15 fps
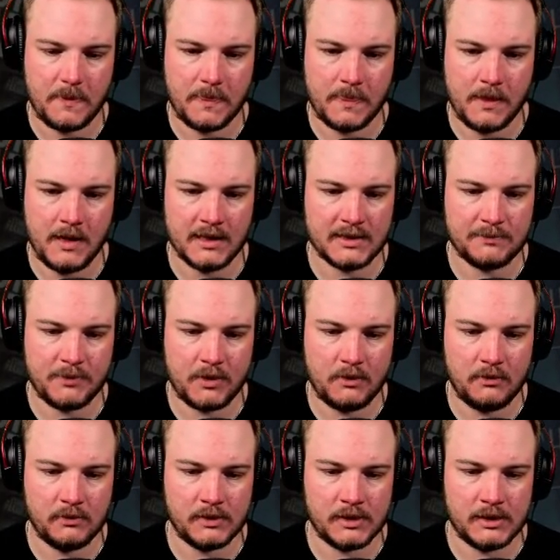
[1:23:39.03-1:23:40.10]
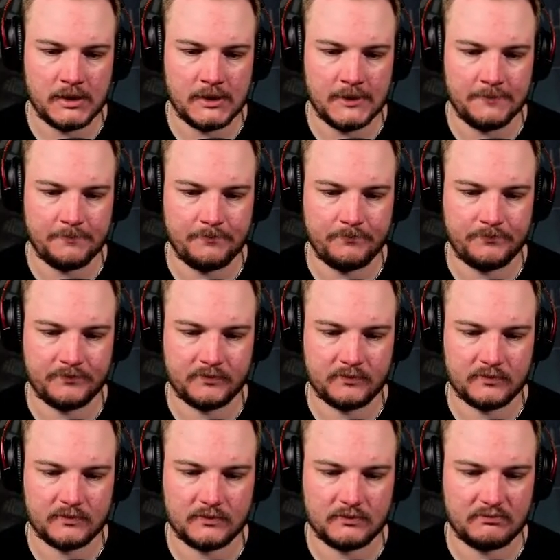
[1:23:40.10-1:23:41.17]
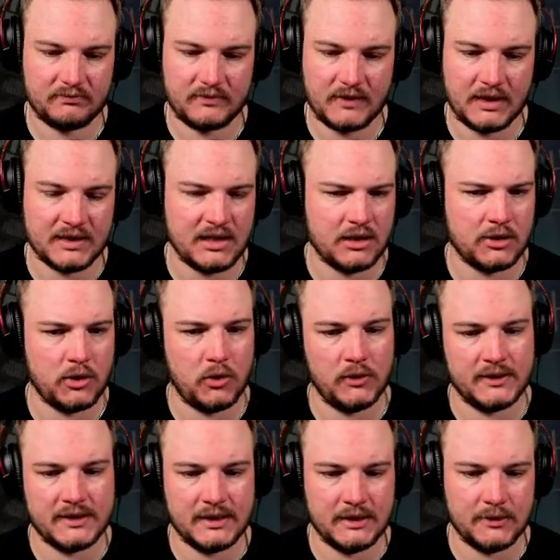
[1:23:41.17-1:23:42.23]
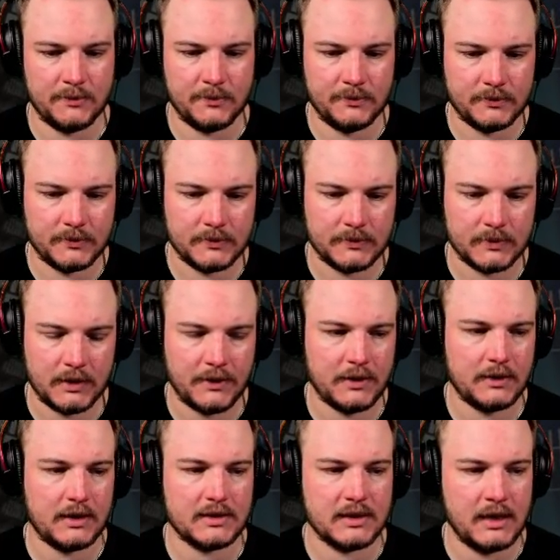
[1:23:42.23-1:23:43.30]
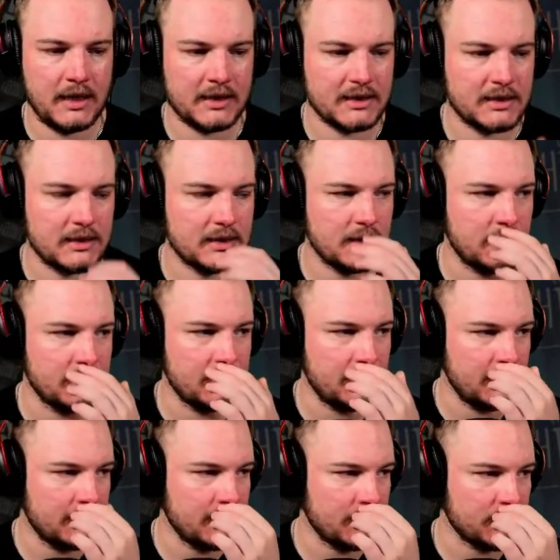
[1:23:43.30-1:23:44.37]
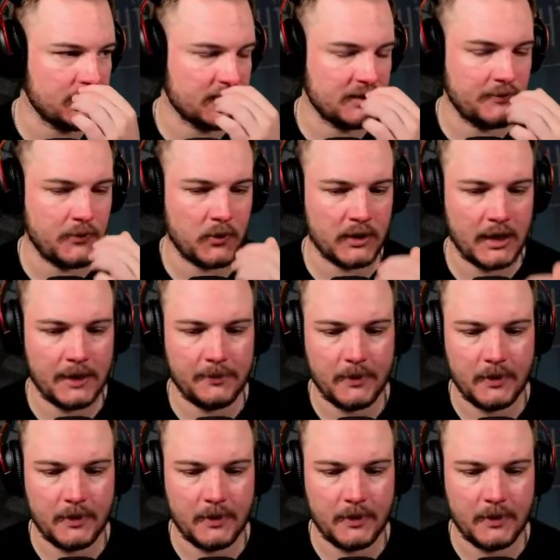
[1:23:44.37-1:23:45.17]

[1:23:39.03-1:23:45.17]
It's probably... It's not Colosseum. I think that's the Nintendo 64 game.